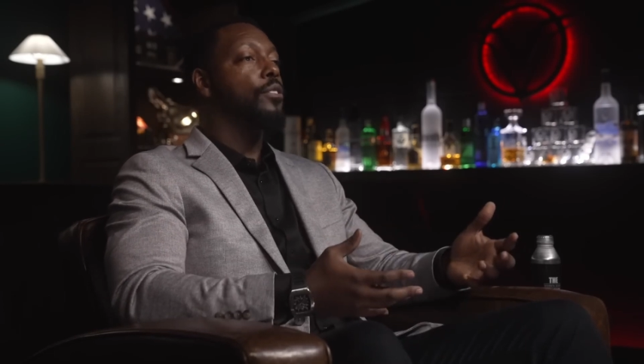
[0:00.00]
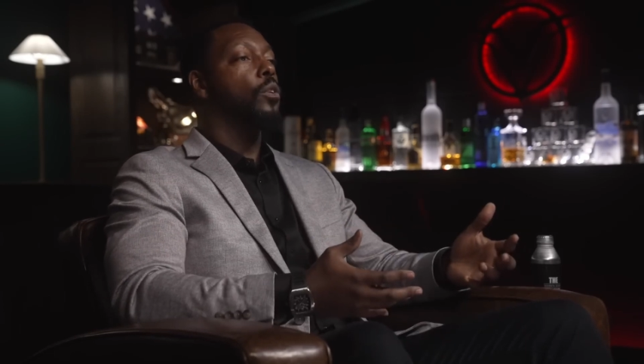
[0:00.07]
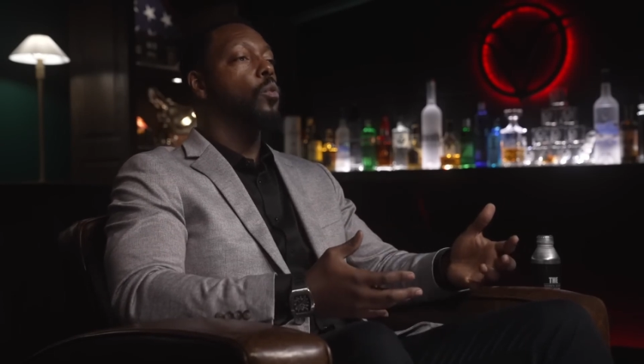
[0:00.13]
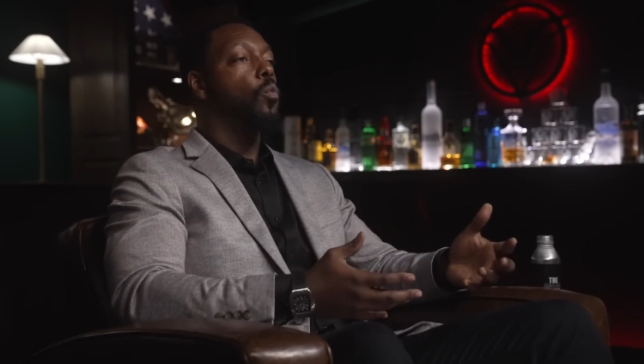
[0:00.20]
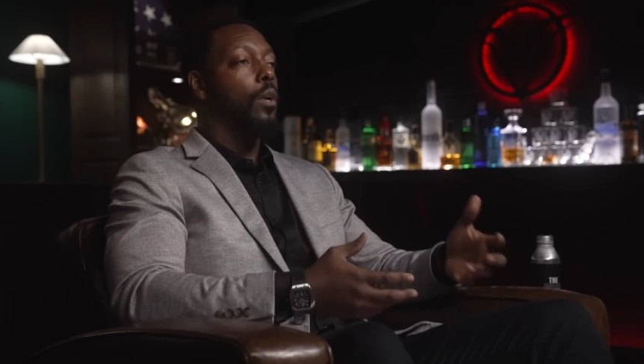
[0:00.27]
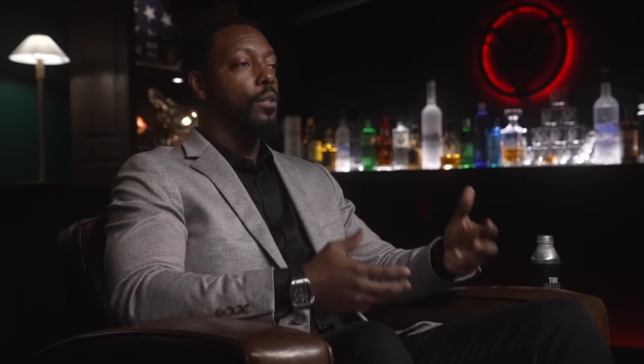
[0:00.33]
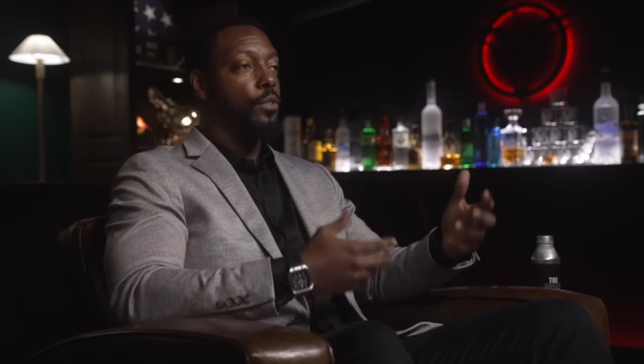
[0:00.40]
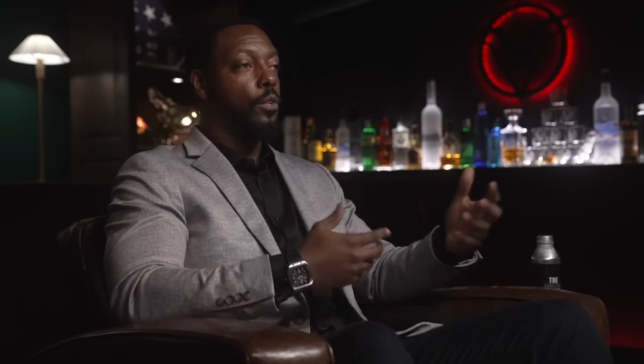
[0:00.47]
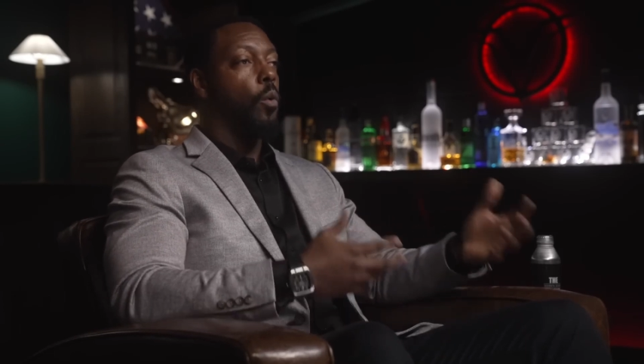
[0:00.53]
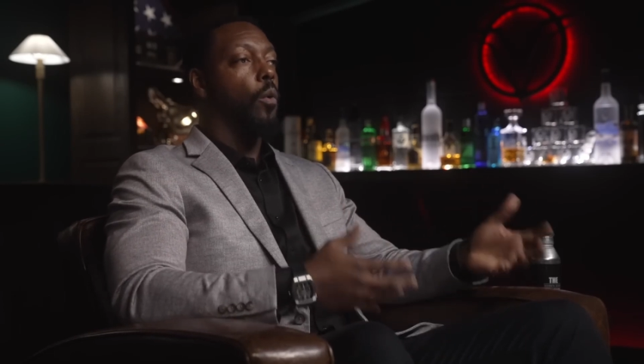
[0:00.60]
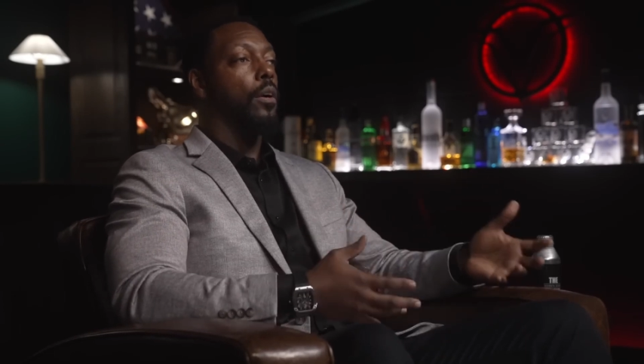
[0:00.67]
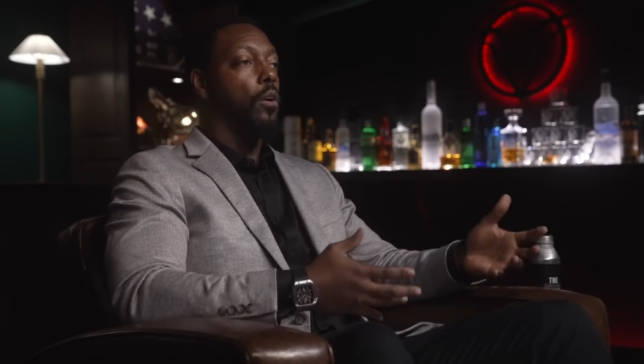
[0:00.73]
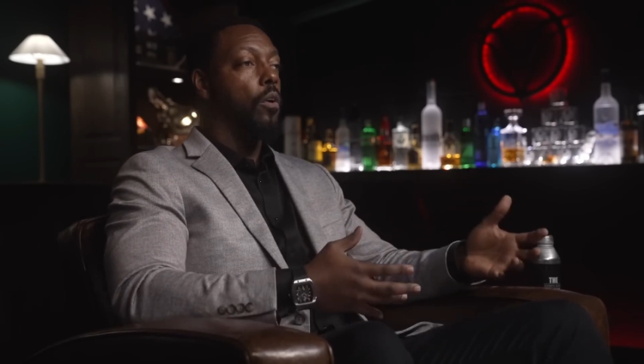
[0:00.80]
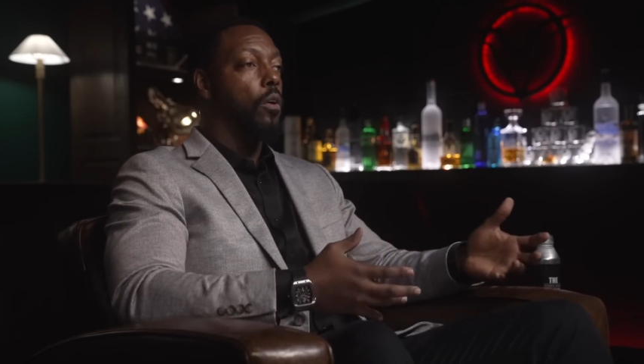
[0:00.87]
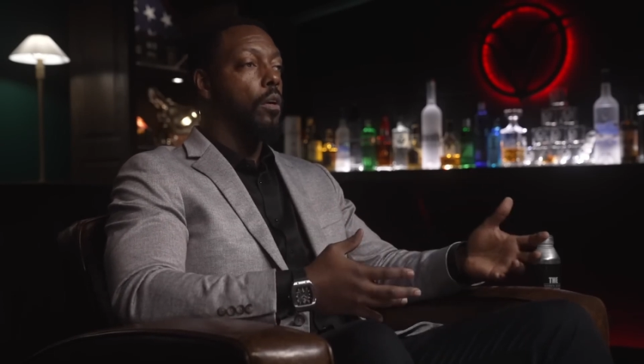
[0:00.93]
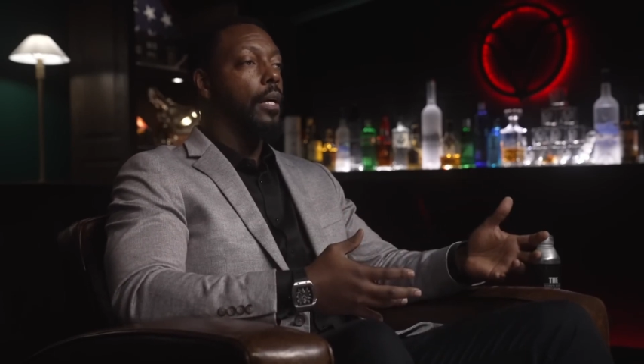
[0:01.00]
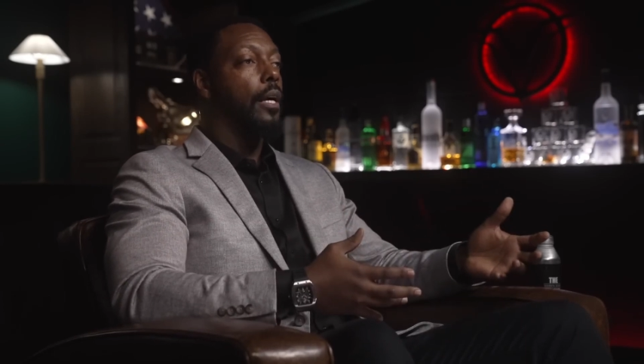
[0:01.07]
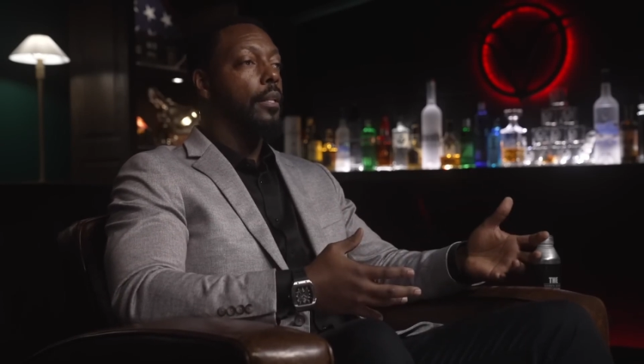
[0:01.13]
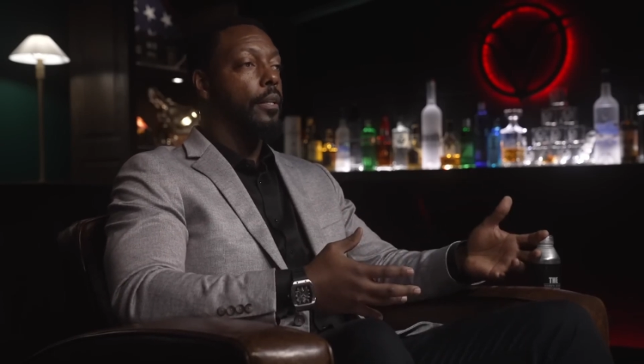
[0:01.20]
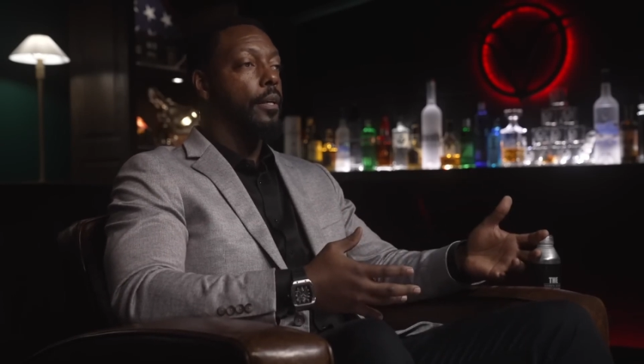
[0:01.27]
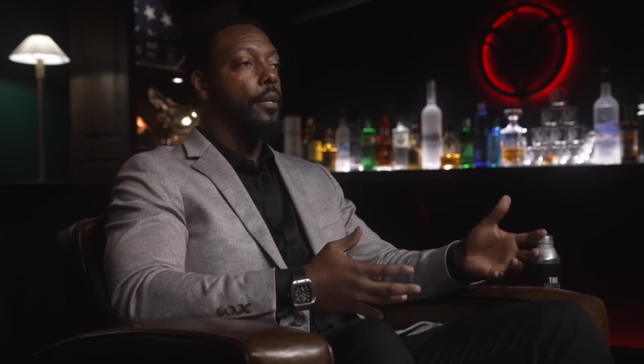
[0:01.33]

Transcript: to what's going on out